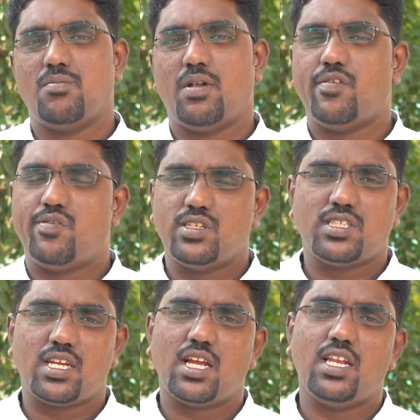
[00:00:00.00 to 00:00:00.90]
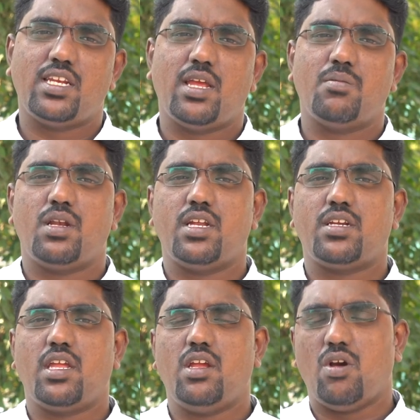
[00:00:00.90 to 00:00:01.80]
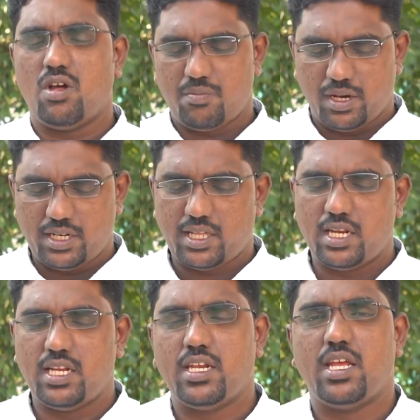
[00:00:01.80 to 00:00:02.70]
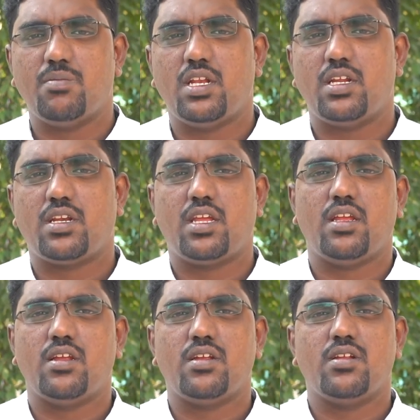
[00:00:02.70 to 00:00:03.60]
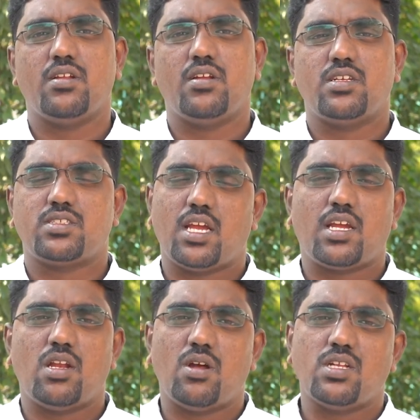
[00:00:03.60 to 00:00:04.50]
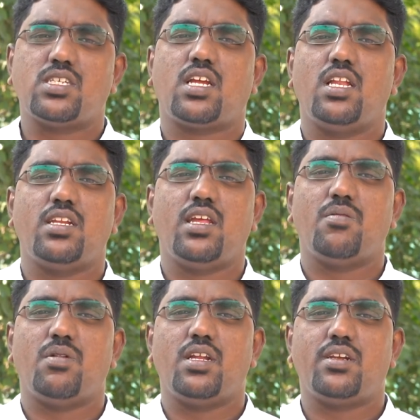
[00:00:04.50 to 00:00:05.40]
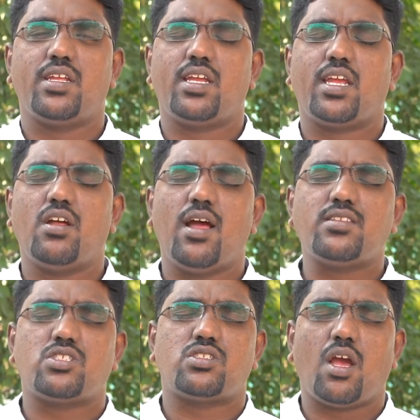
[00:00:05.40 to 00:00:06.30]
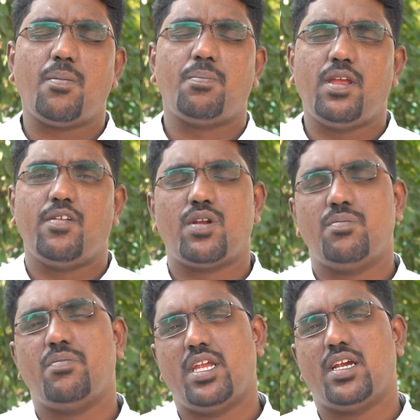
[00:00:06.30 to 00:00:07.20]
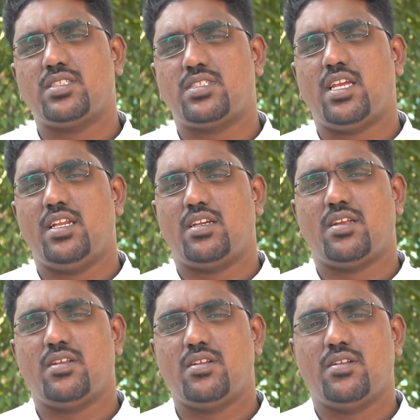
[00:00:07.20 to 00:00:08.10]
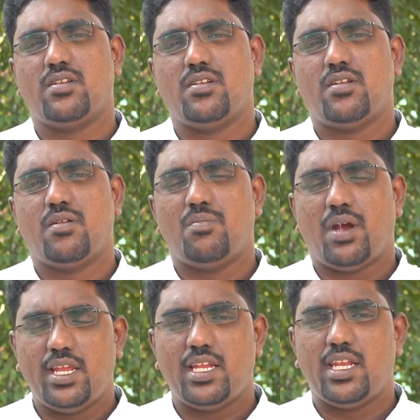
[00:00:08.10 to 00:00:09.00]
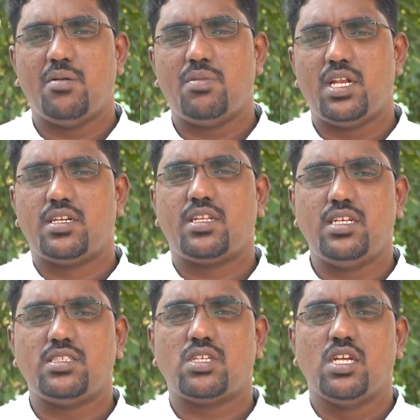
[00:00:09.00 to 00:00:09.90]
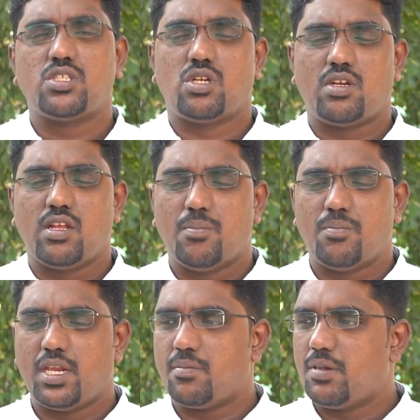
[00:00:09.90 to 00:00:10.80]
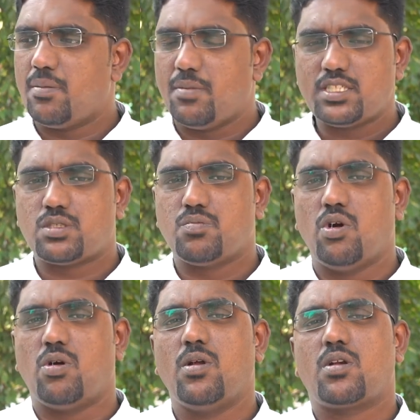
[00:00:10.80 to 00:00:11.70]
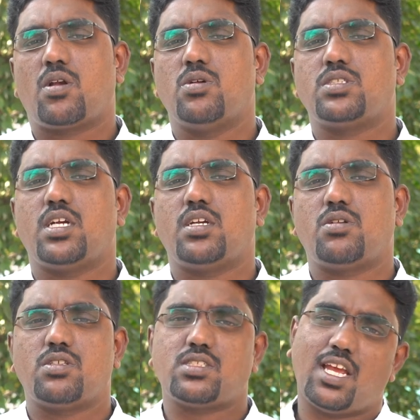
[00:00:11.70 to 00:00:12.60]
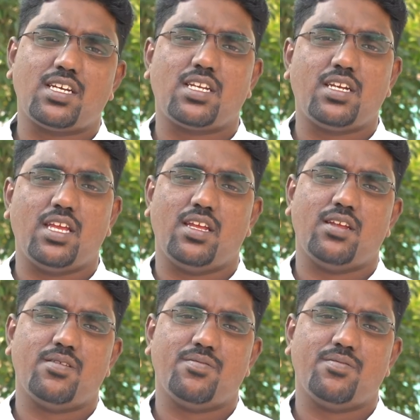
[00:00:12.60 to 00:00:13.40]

My physical inability or mental inability, psychological inability cannot stop me from being a saint. My inabilities should bring me much more closer to sanctity